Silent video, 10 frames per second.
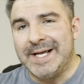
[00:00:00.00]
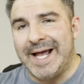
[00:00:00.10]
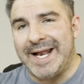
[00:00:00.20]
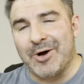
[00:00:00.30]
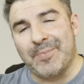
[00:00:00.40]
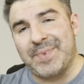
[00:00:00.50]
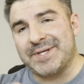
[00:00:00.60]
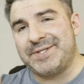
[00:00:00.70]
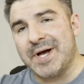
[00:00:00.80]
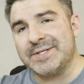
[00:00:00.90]
And I hope
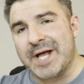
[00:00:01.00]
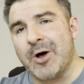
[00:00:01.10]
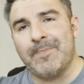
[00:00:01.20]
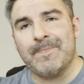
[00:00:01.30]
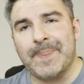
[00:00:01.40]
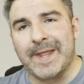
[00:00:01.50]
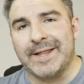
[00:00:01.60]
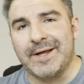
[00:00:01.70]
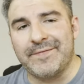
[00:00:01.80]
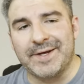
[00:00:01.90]
this does help.
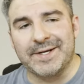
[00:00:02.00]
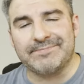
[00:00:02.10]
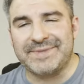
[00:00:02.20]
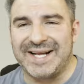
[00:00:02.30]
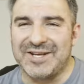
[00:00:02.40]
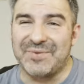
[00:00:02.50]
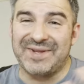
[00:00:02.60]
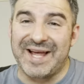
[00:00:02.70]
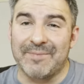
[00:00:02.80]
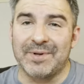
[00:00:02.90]
I'd love to contact you
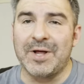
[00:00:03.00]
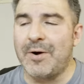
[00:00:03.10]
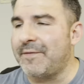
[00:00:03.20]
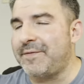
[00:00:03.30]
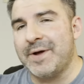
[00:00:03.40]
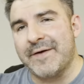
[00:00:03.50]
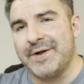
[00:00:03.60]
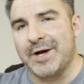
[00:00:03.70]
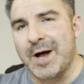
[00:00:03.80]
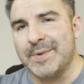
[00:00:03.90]
down below if you have
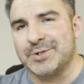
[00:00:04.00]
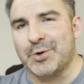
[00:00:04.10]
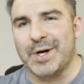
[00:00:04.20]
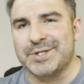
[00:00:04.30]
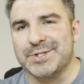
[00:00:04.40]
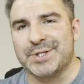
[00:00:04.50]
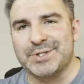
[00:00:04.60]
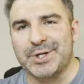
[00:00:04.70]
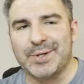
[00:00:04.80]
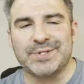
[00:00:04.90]
any comments or questions,
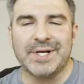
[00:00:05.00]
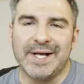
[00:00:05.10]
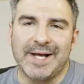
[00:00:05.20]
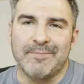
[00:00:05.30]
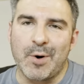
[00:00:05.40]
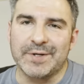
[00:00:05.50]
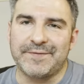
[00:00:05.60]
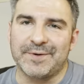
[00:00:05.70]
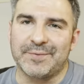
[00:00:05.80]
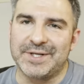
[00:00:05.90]
concerns. I'm always
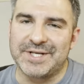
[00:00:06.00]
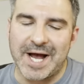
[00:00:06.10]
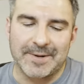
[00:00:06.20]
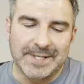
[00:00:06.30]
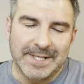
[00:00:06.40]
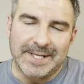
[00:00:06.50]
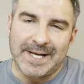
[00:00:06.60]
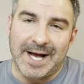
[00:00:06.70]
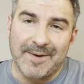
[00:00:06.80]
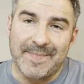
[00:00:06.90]
free to reach out.
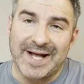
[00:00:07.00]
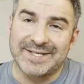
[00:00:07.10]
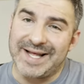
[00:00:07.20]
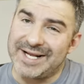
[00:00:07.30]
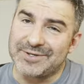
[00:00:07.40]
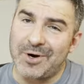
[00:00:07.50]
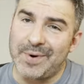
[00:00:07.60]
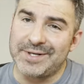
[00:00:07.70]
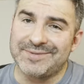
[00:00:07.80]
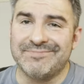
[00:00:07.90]
Um, as And as
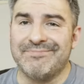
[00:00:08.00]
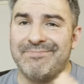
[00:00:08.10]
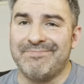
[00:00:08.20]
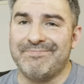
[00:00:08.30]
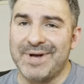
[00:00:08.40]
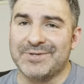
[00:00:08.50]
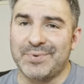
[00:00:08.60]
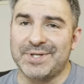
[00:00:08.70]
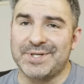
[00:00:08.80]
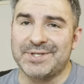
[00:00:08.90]
always, best
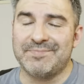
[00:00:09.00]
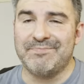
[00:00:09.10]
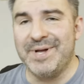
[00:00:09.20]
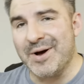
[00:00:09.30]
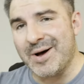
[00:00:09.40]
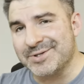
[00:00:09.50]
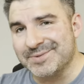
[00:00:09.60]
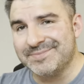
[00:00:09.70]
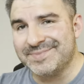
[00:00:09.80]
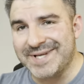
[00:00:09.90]
wishes. Be
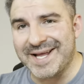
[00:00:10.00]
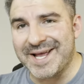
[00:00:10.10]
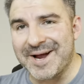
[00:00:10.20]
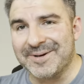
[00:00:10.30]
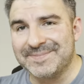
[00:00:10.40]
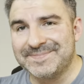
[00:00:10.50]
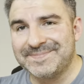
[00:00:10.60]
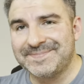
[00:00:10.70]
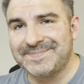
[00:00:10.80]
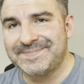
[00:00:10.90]
awesome. Take care.
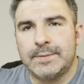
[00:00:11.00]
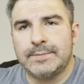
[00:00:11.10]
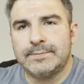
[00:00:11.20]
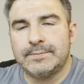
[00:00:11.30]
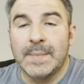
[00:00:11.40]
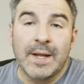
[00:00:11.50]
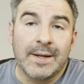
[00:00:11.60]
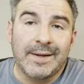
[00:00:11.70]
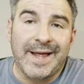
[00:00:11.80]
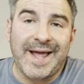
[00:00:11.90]

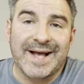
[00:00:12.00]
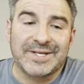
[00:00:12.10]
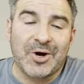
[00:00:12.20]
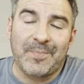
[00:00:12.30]
Hey guys, I